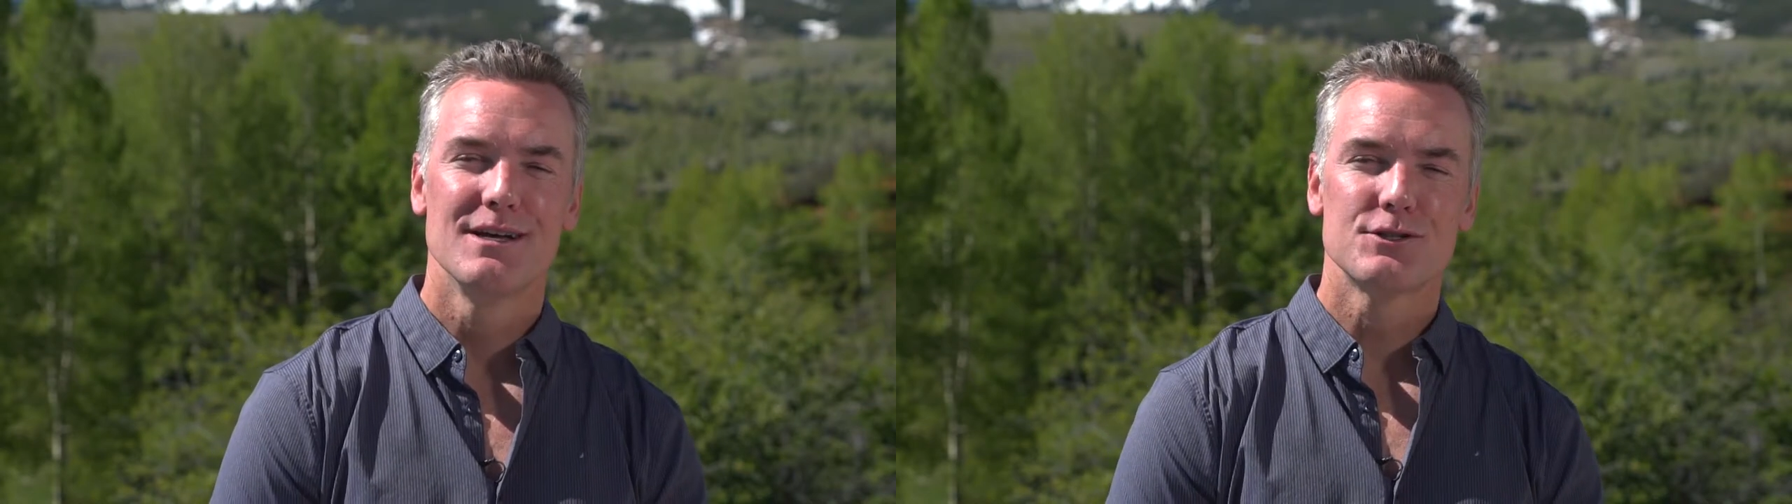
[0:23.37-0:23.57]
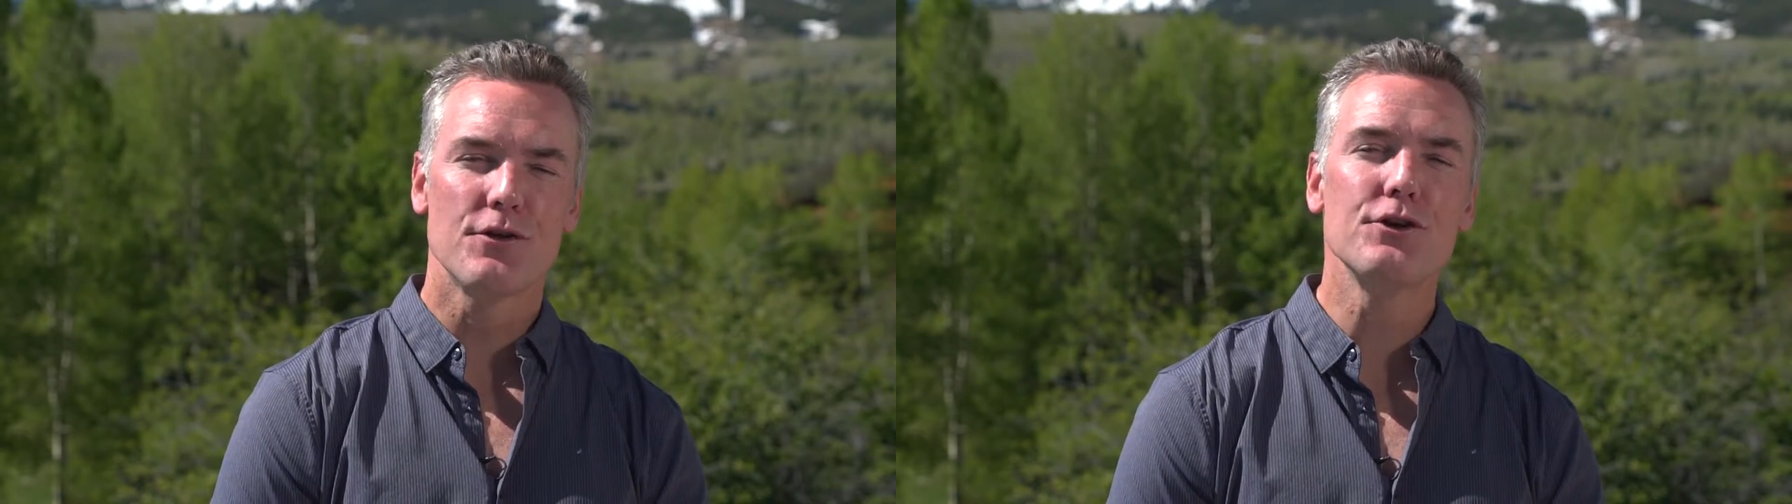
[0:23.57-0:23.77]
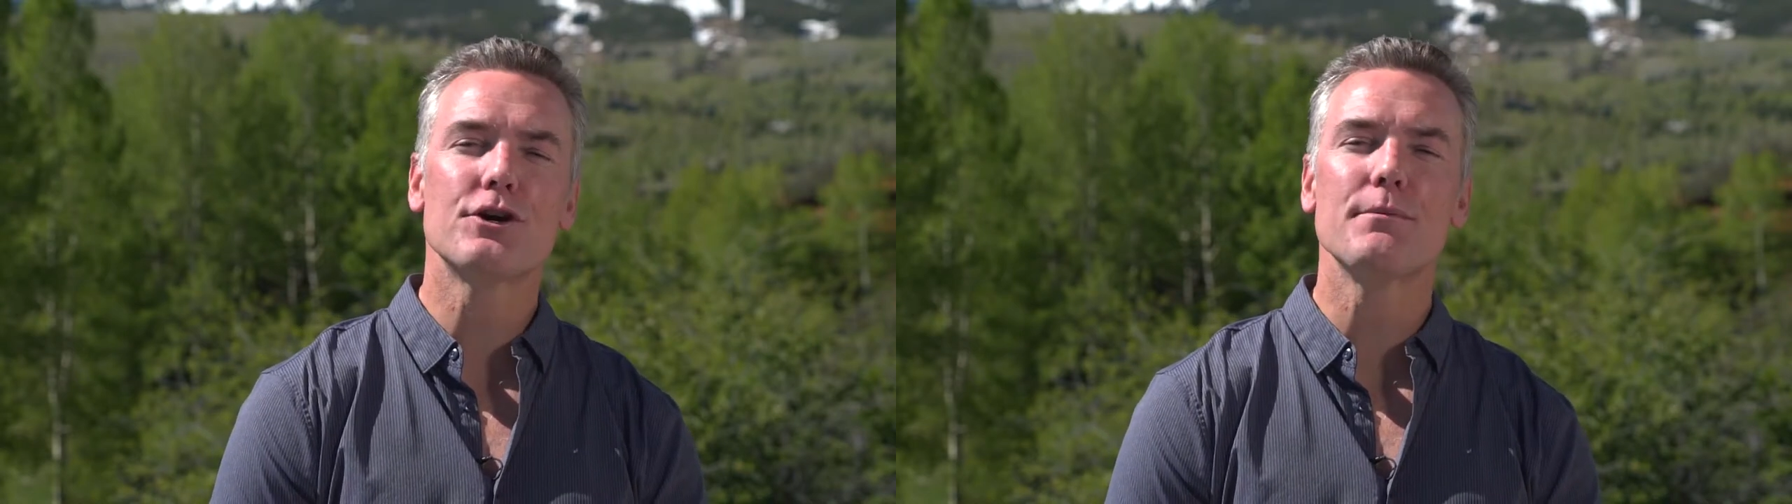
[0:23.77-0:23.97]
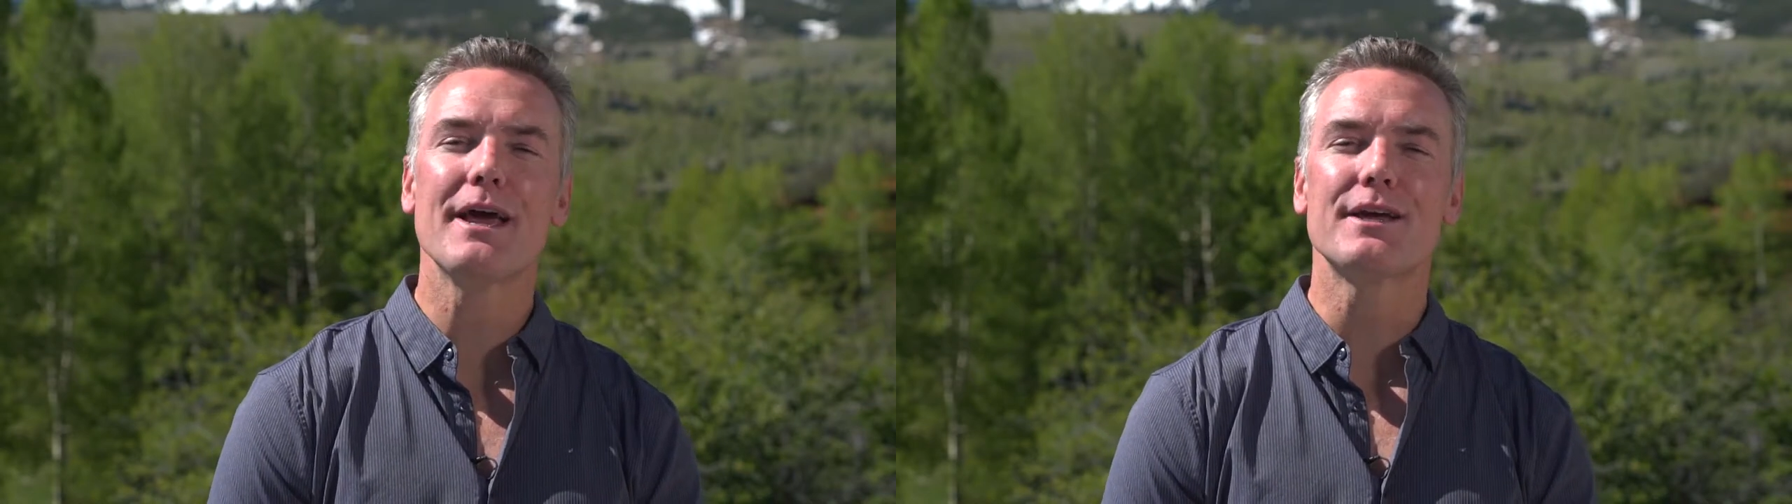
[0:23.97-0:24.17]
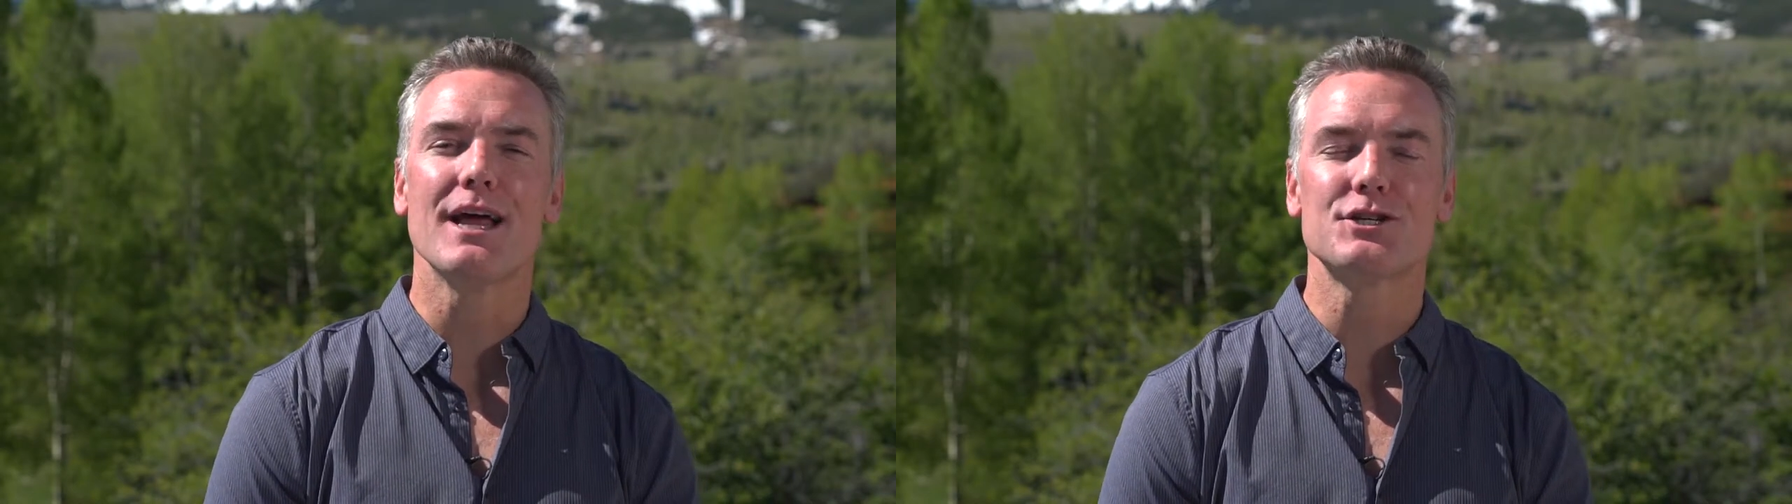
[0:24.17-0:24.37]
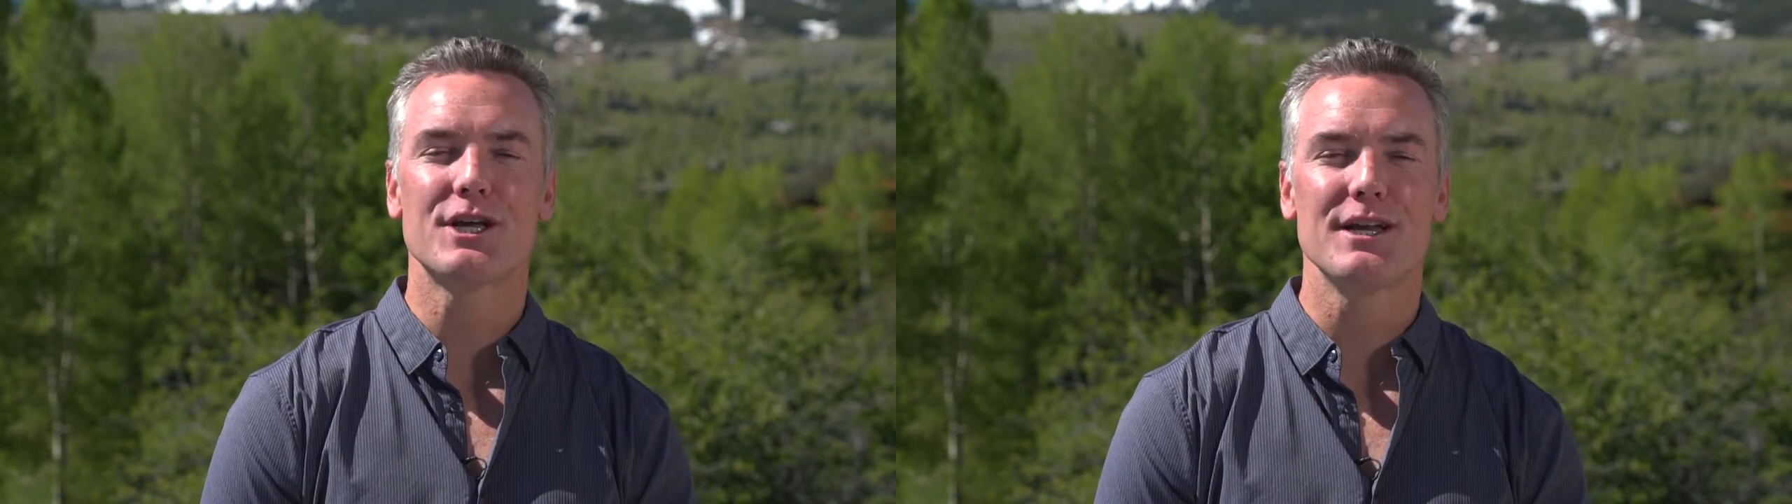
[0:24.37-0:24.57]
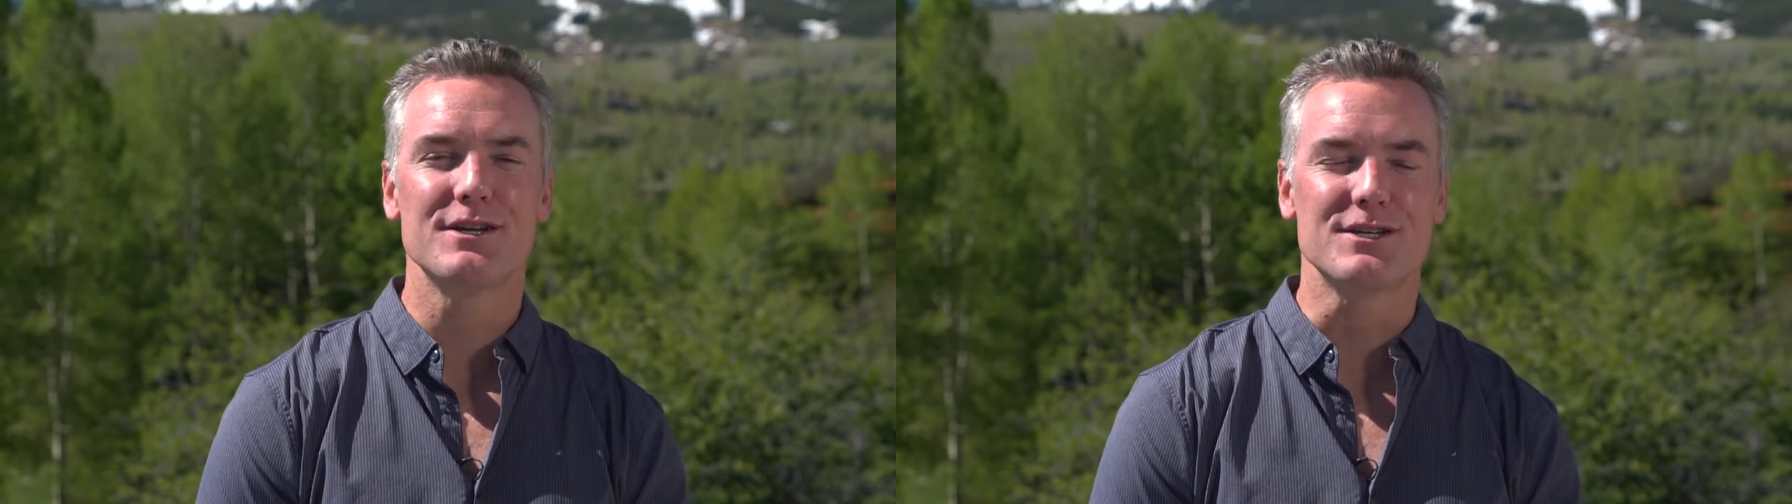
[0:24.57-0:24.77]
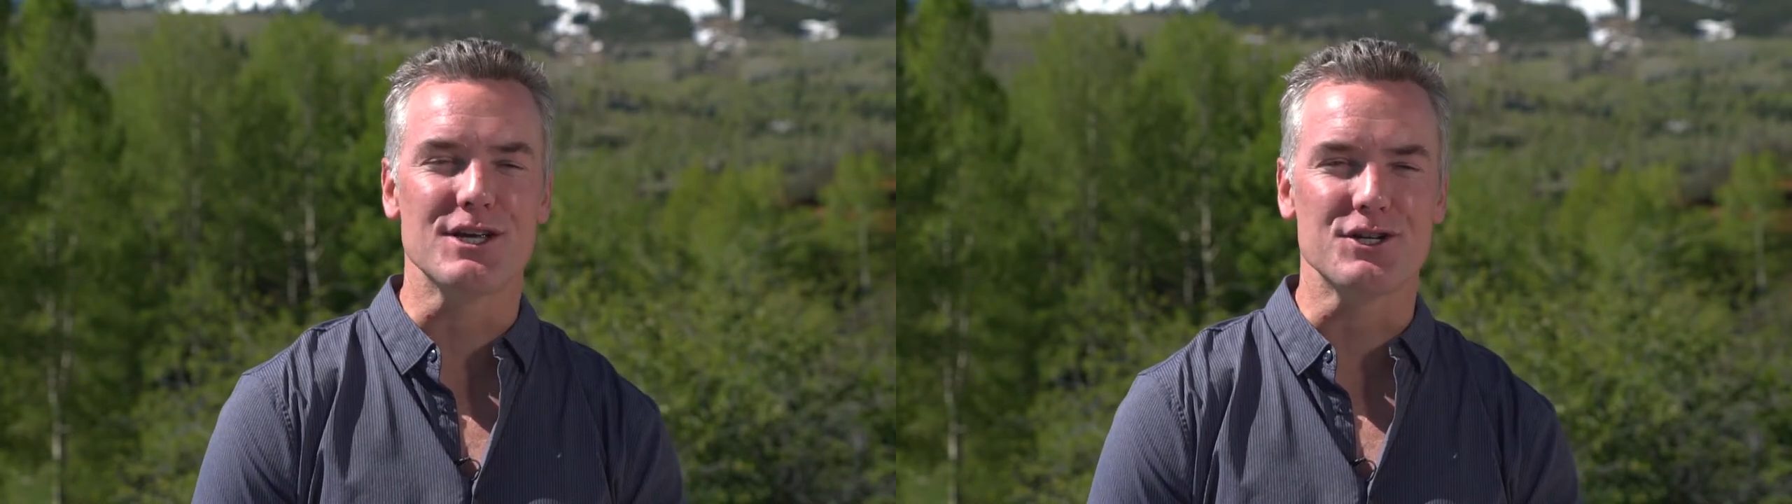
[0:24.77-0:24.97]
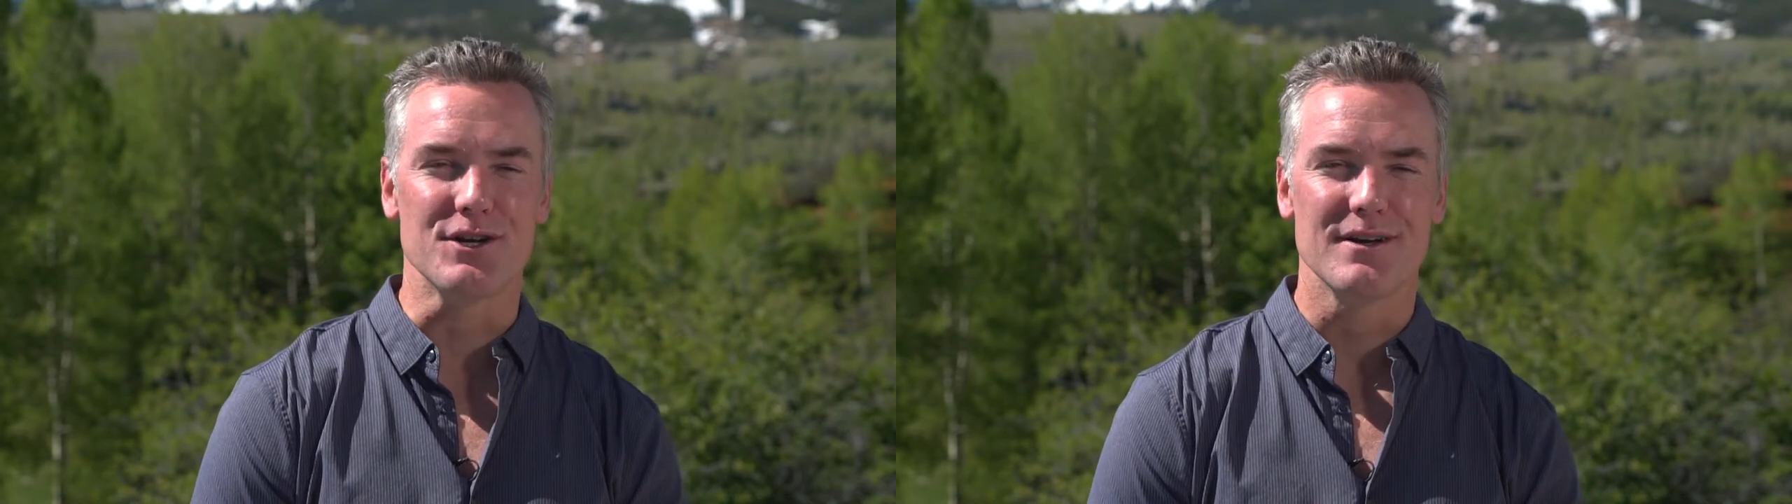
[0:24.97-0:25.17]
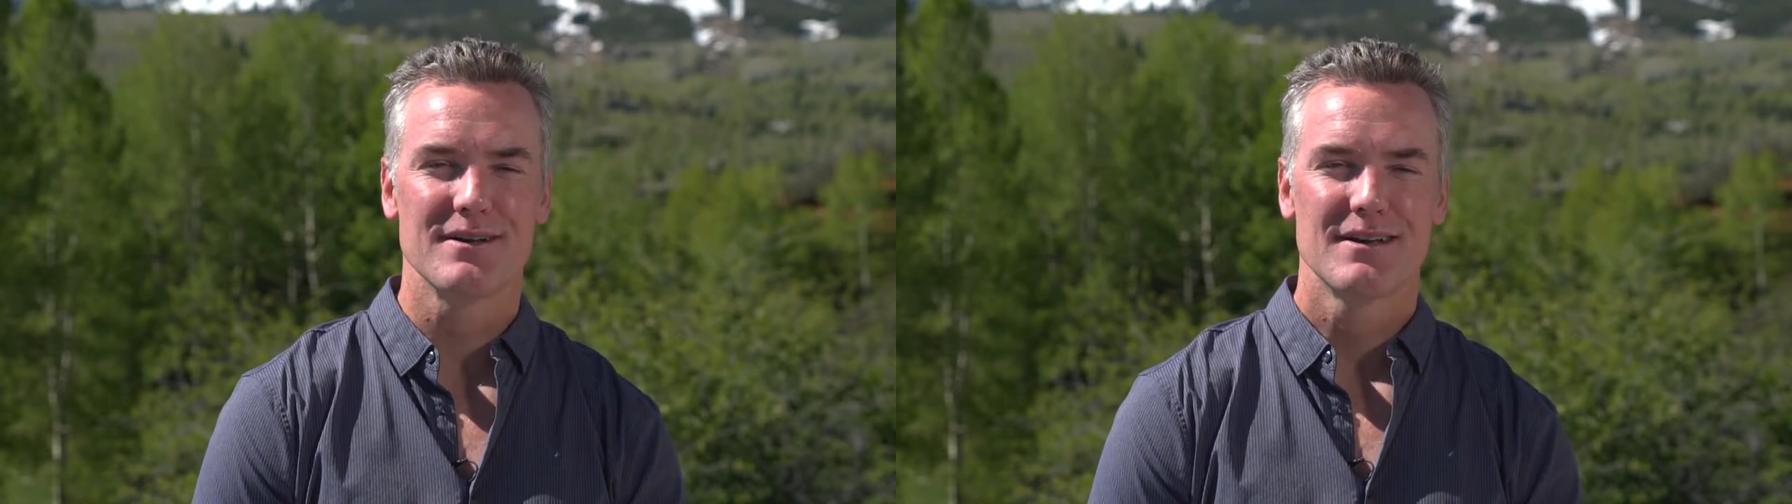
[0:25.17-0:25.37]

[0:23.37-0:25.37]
so that you can make an educated decision.